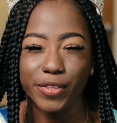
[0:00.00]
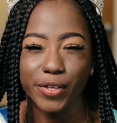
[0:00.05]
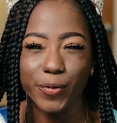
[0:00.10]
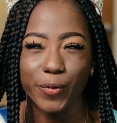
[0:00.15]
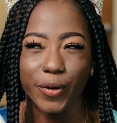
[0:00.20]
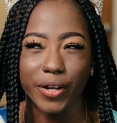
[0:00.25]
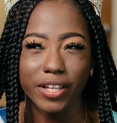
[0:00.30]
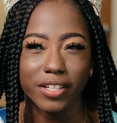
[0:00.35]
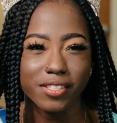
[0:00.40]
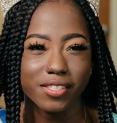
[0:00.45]
they
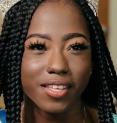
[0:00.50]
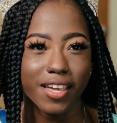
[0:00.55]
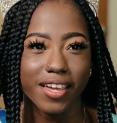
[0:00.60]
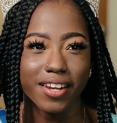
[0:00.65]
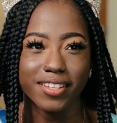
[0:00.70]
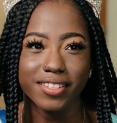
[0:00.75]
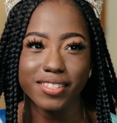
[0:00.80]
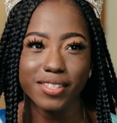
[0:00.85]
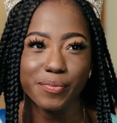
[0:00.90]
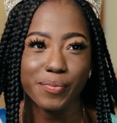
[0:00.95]
were
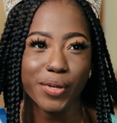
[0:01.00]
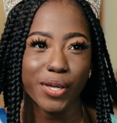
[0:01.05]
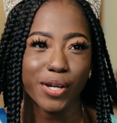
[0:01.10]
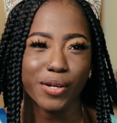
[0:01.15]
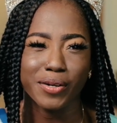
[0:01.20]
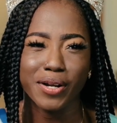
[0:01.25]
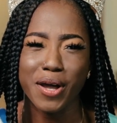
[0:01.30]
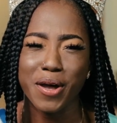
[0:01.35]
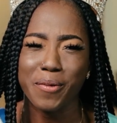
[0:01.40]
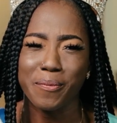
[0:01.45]
excited to be
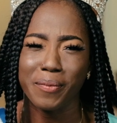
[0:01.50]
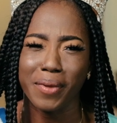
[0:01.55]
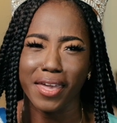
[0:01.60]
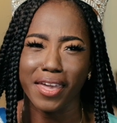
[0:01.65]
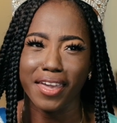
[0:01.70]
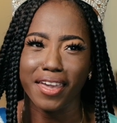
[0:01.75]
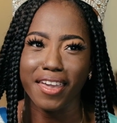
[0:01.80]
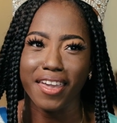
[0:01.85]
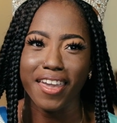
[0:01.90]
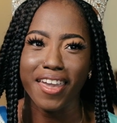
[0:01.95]
around
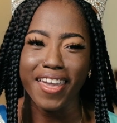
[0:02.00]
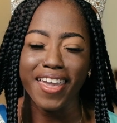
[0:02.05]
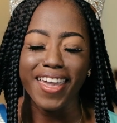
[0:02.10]
me.